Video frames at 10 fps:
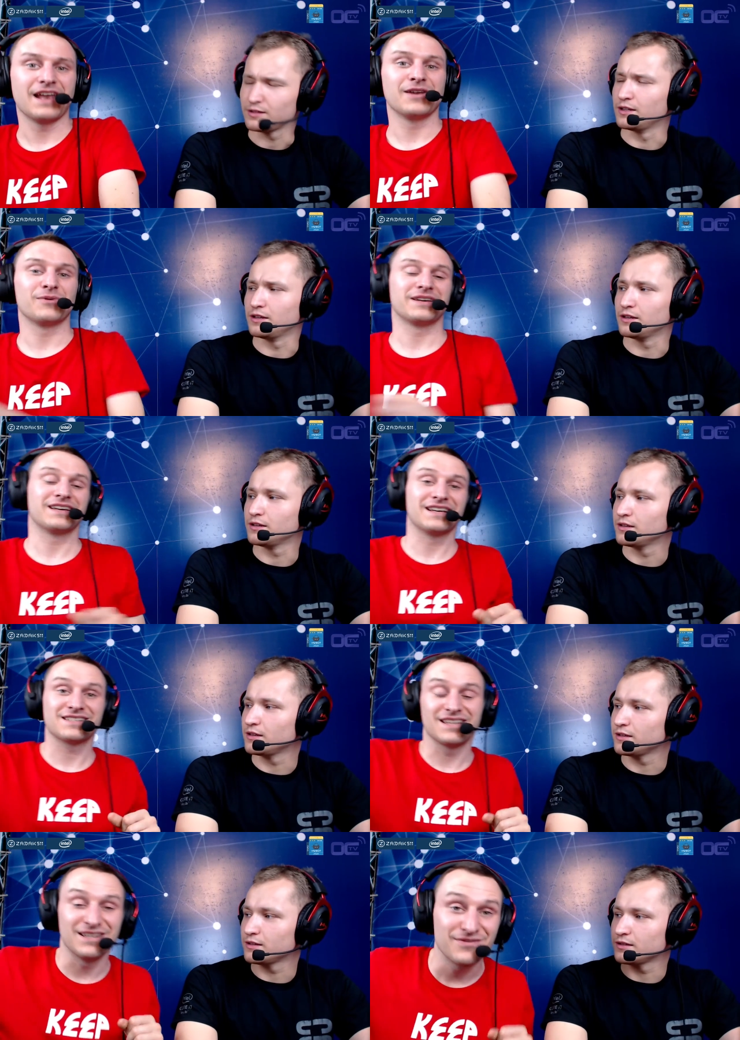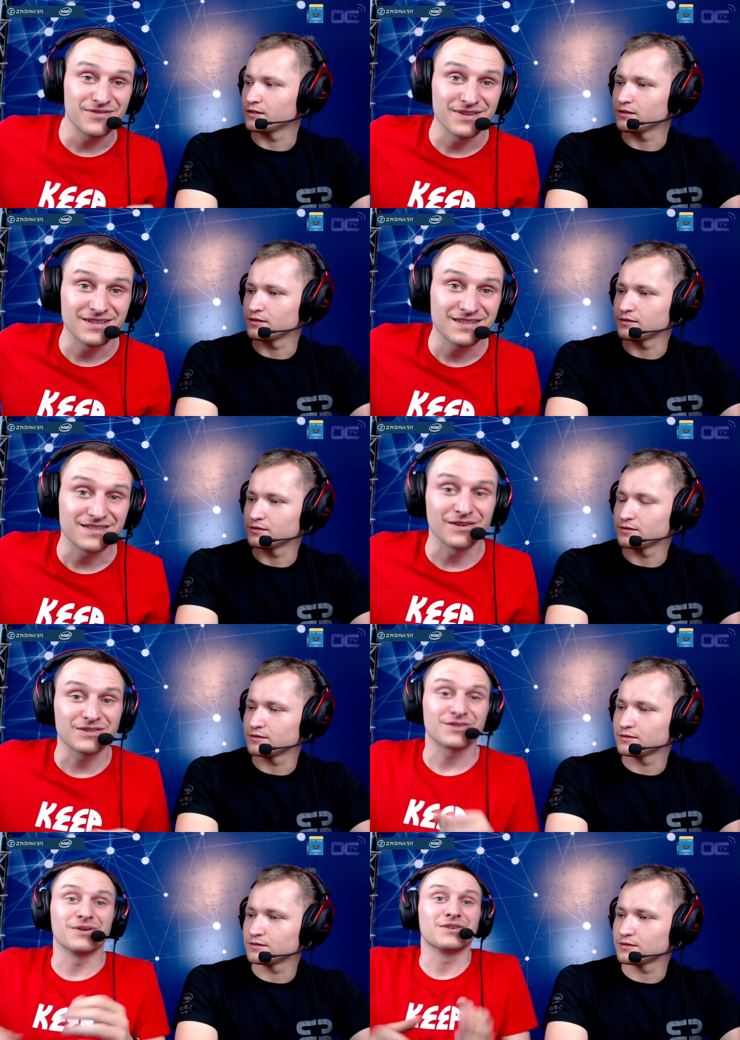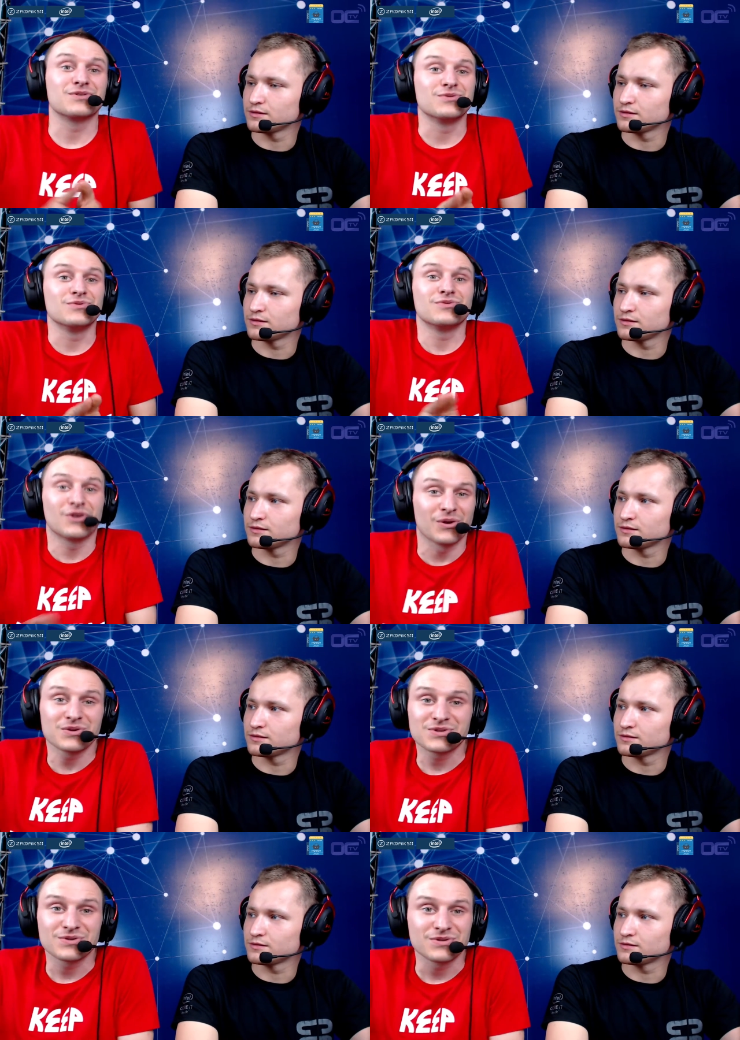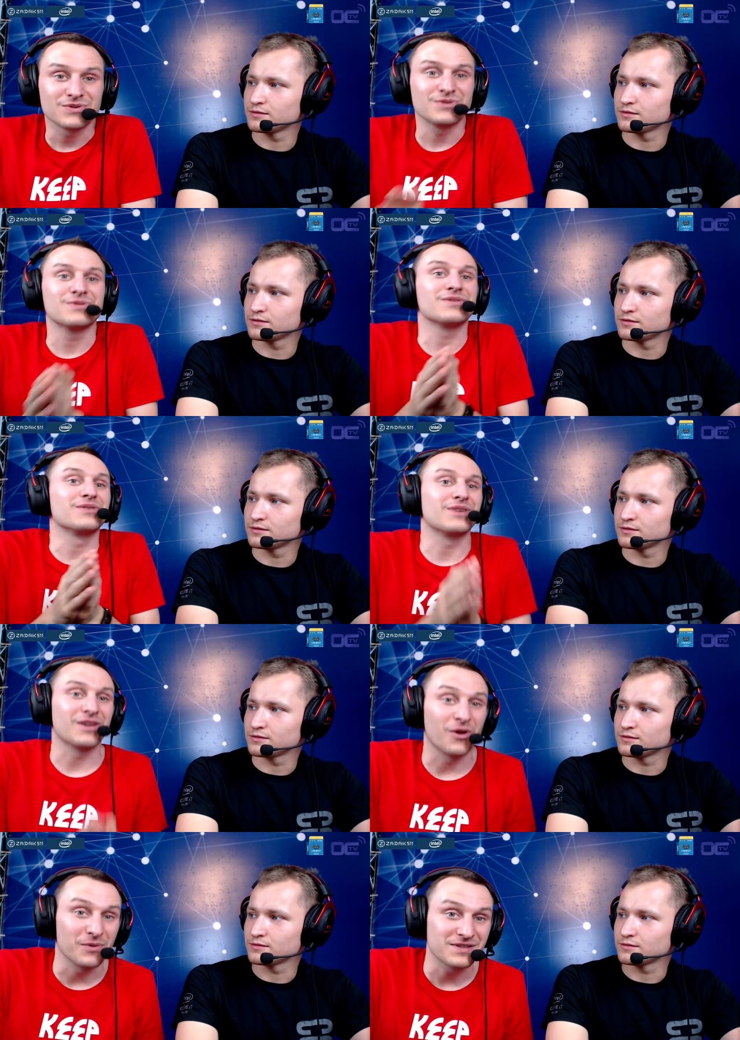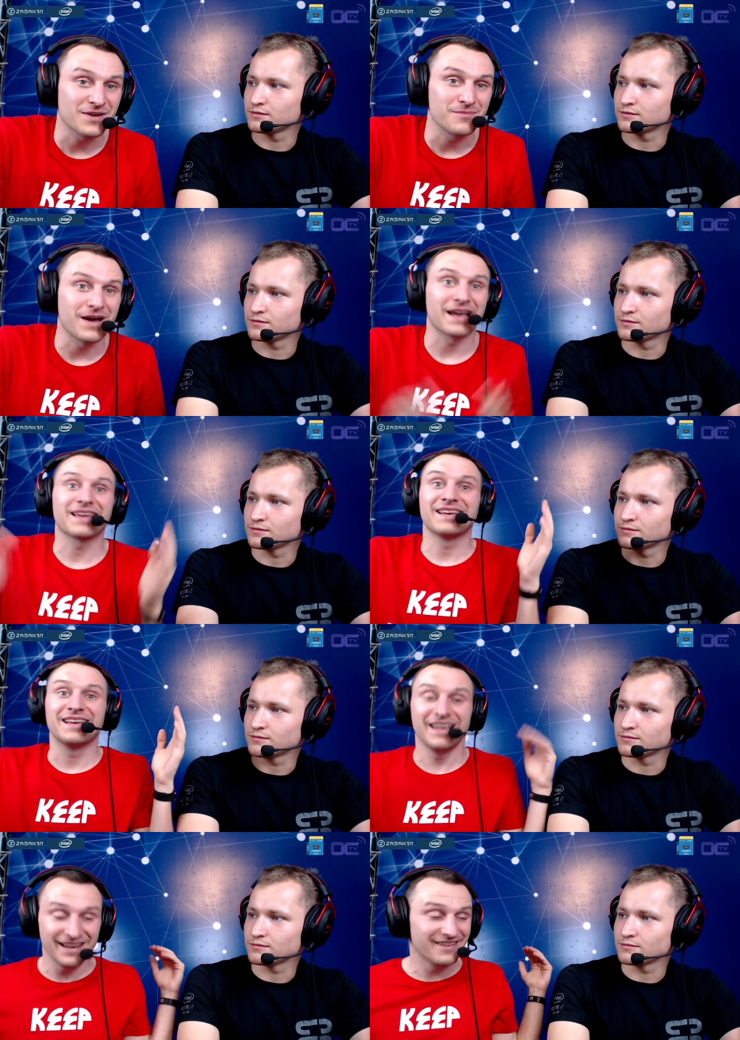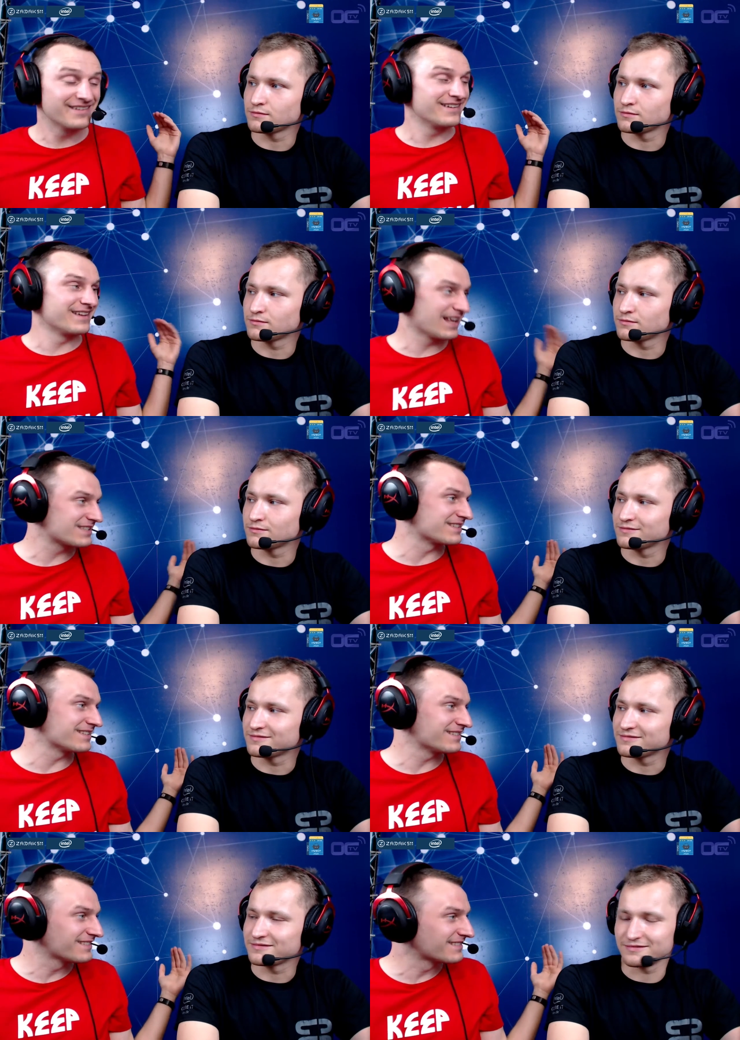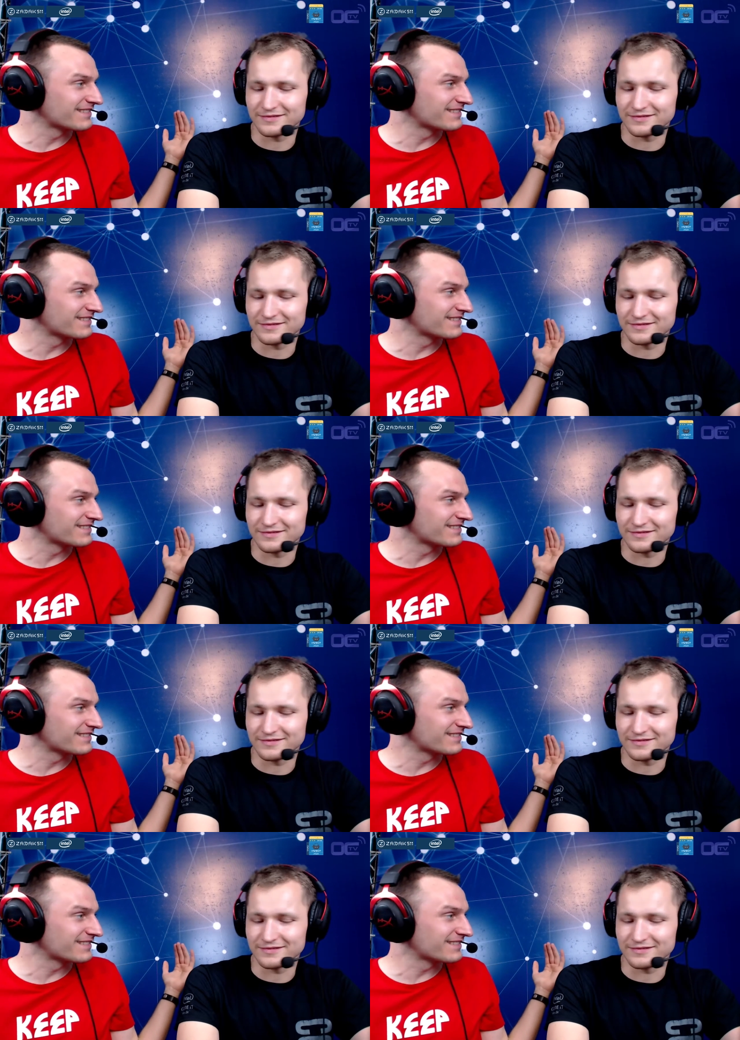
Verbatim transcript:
Speaker 1: Anyway, guys, if it's not going too close to you, you can always come back here next year.